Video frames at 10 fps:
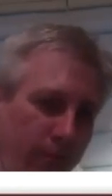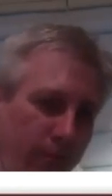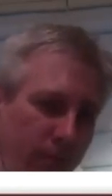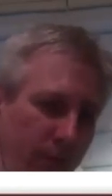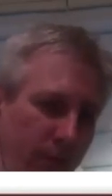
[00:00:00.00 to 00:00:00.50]

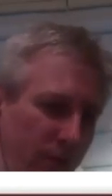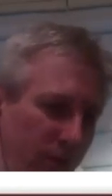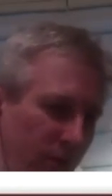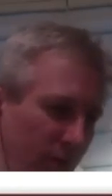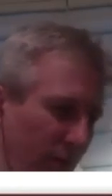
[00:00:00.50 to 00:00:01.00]
He said
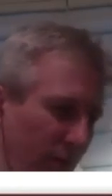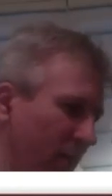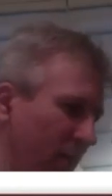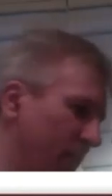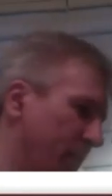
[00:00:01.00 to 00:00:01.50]
if I get
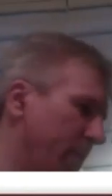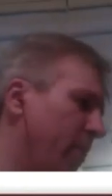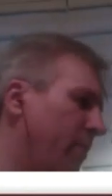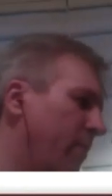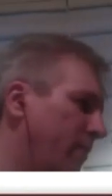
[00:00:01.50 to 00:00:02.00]
to the
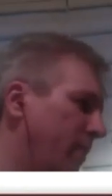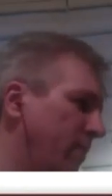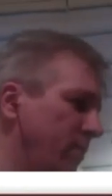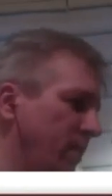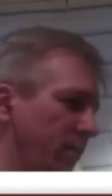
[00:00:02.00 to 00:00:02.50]
bottom, I could be
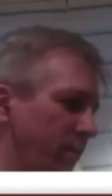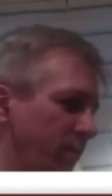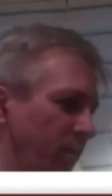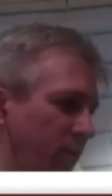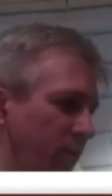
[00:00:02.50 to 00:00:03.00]
at the top of
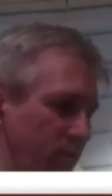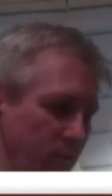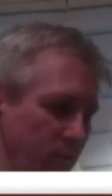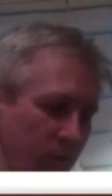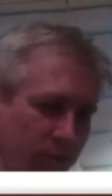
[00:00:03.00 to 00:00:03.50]
the pyramid at
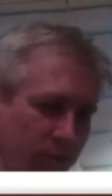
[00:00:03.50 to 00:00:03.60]
some point.